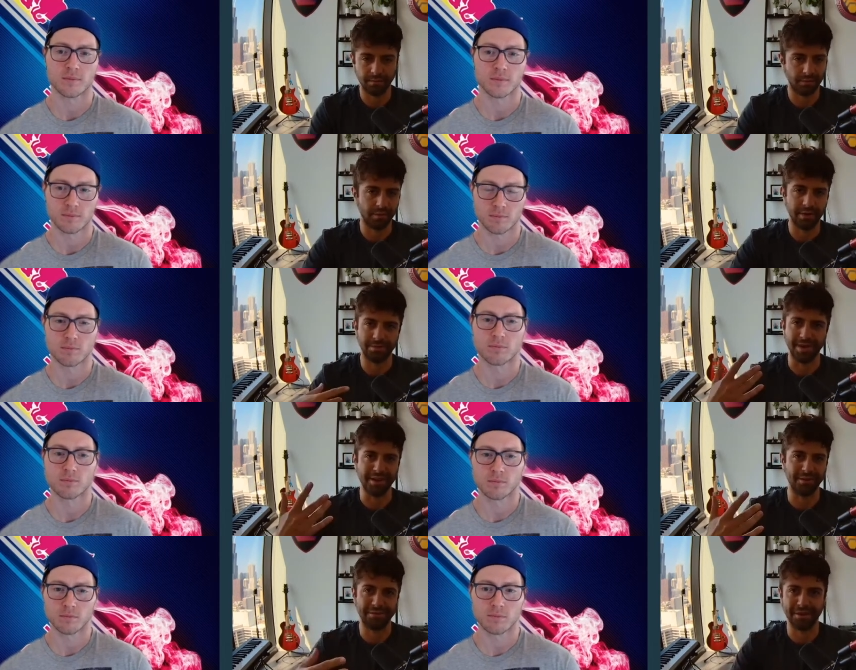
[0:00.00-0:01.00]
Speaker 1: great
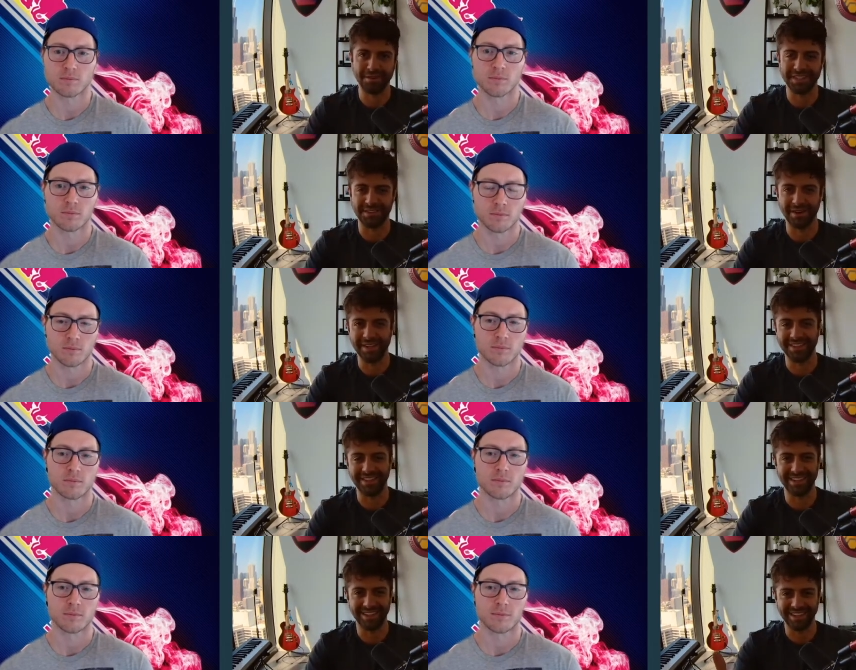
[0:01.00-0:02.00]
microphones, great
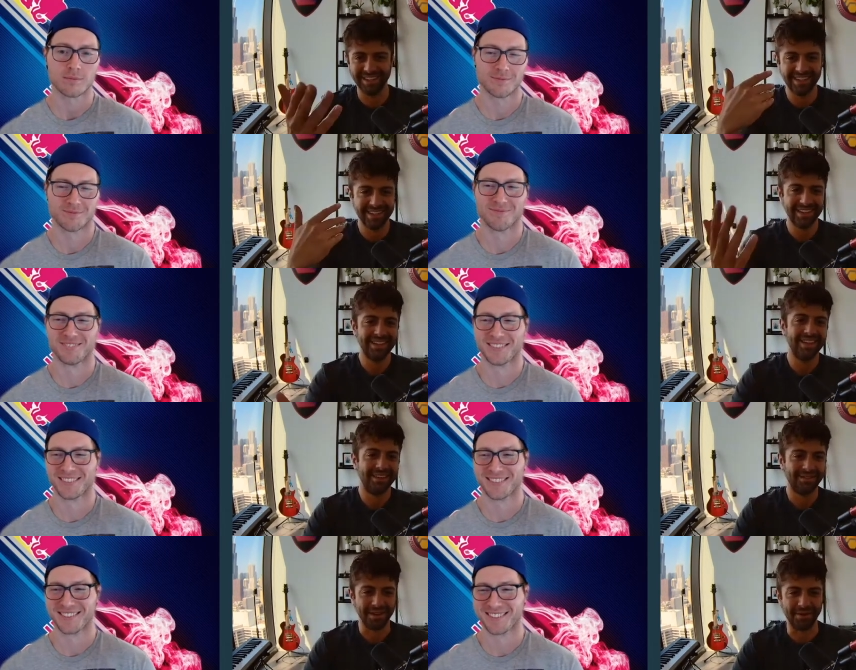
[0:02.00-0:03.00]
uh,
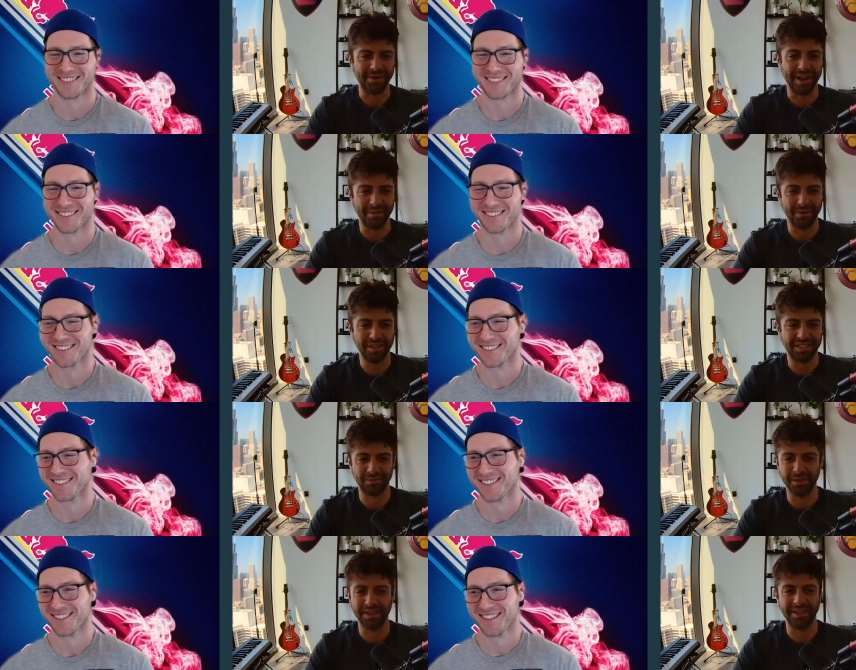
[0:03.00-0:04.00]
video cameras.
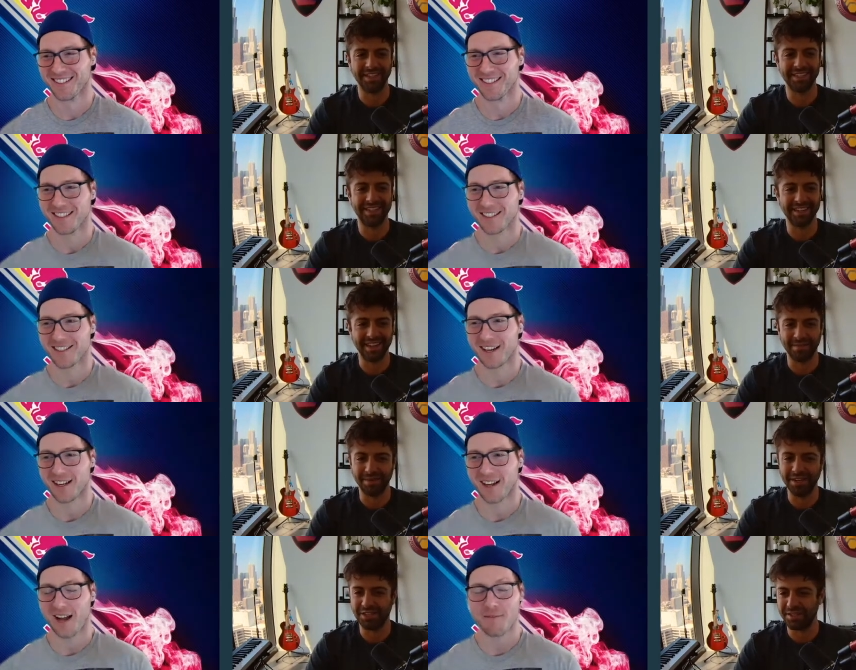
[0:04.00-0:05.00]
Really, it doesn't take that
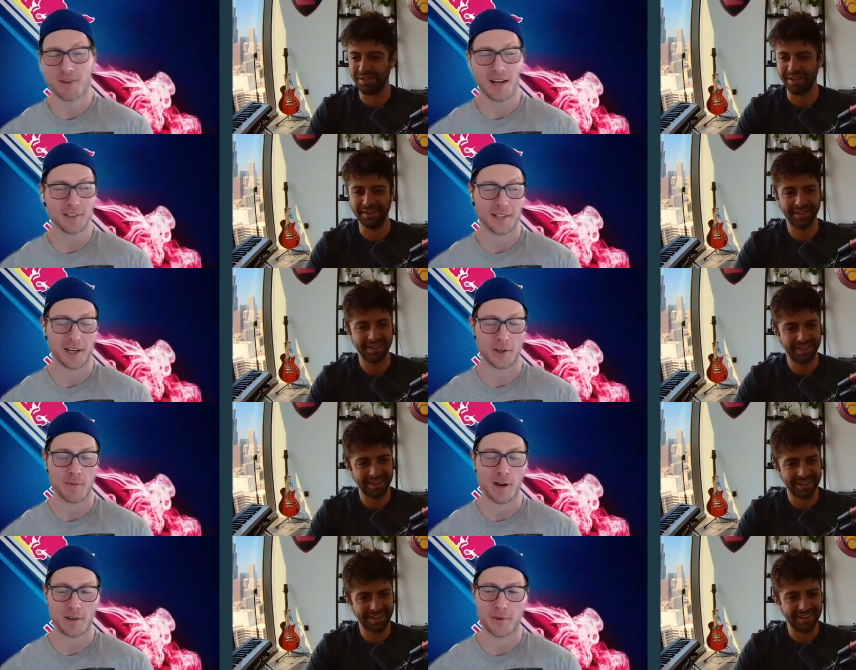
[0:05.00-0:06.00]
much. I finally got a
Speaker 2: great
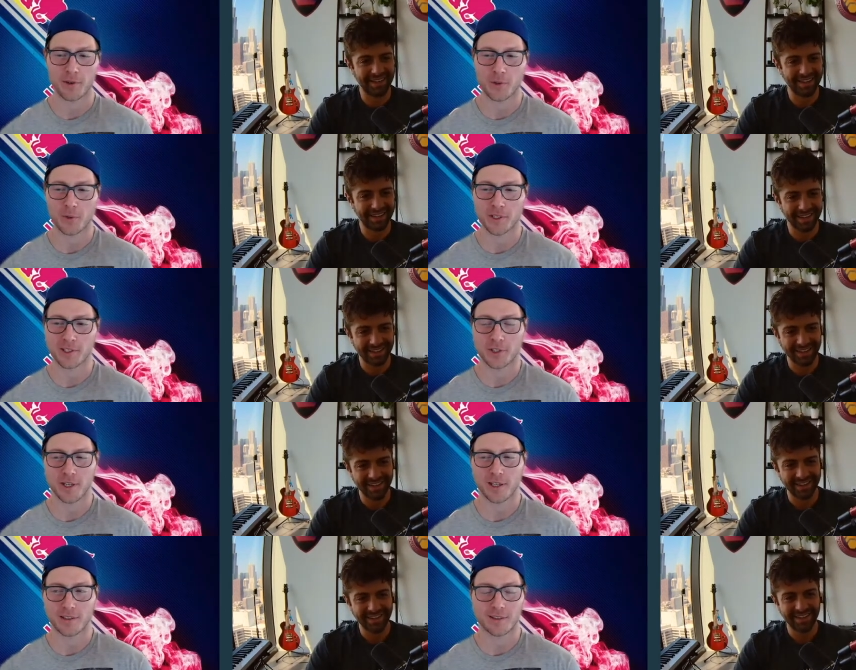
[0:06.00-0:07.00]
microphone, according to
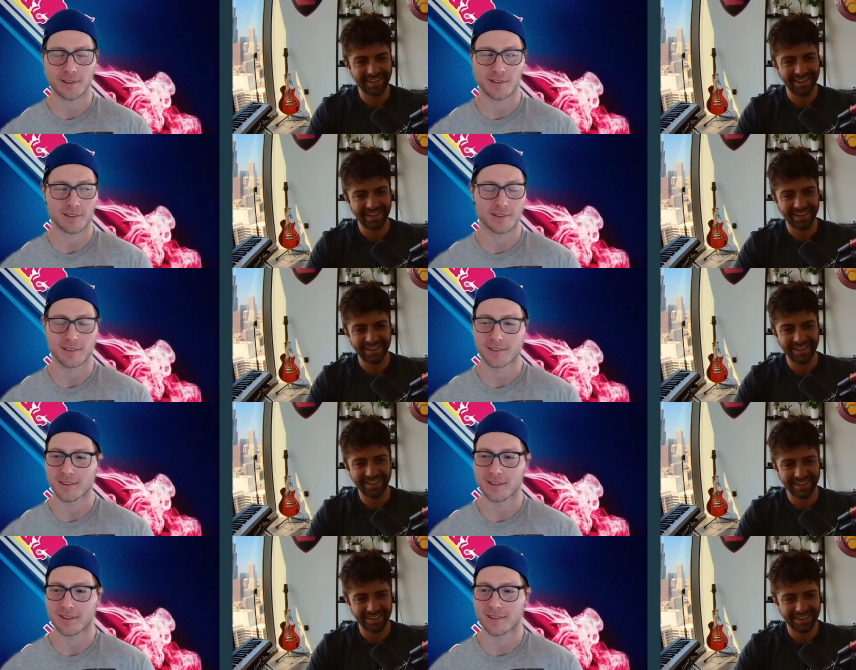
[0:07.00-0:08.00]
chat. Uh,
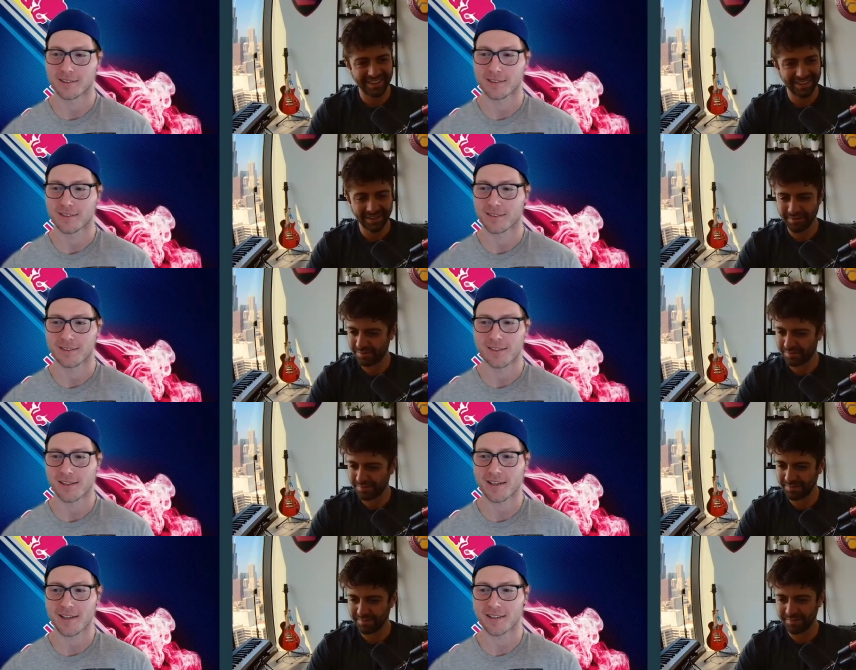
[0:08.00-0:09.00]
God, I
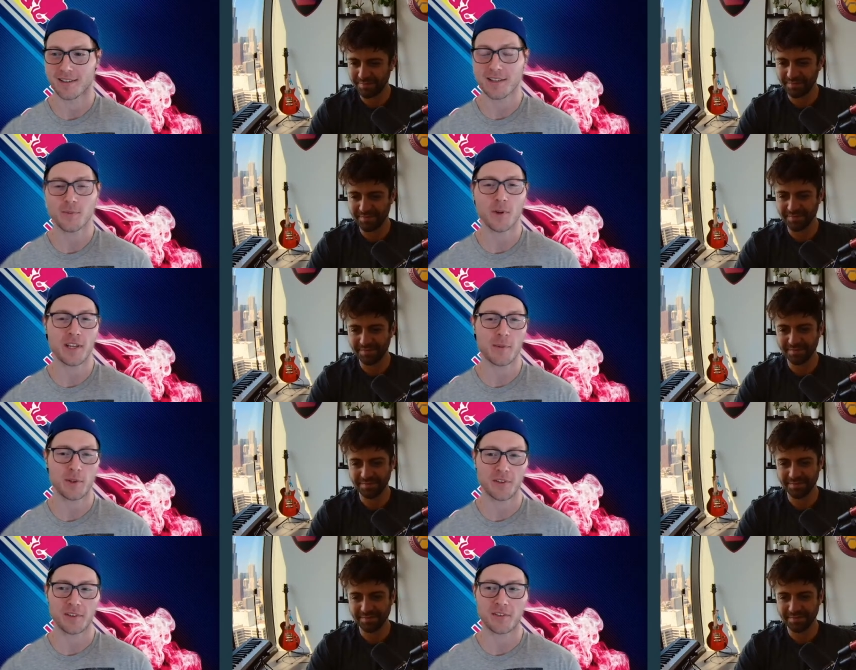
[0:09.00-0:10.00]
can't. That's one thing I'm a little
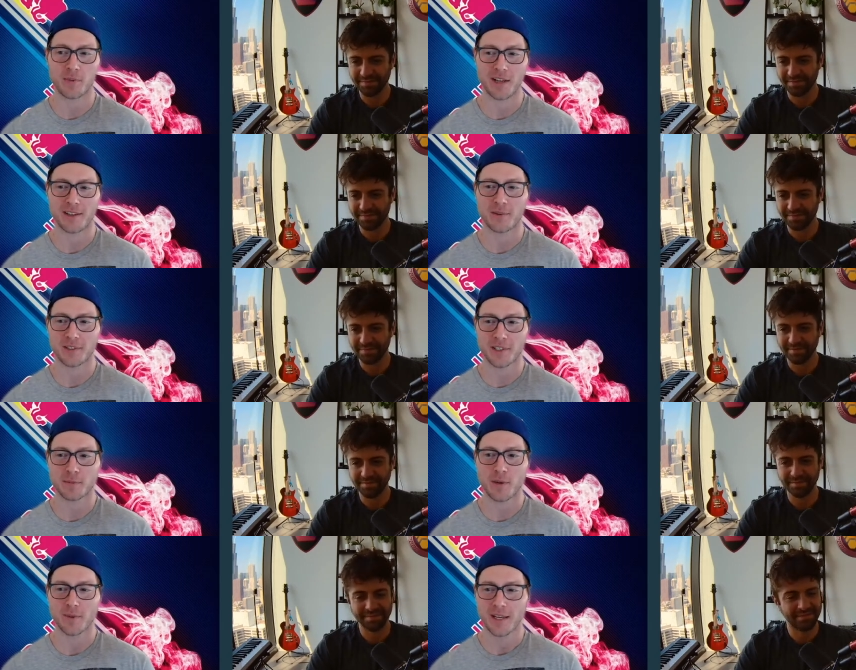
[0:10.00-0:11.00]
sensitive about. Anyone talks
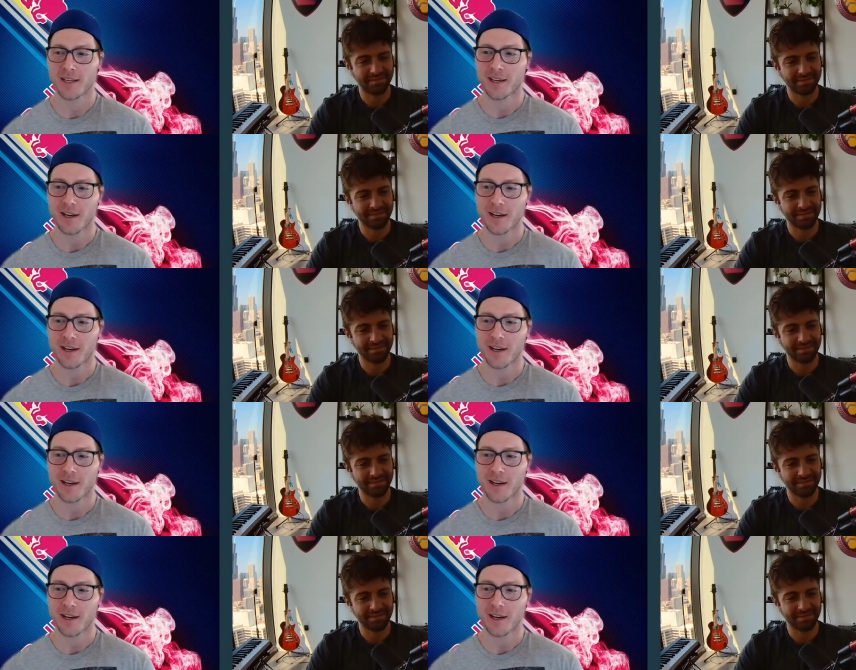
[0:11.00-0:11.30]
about, oh,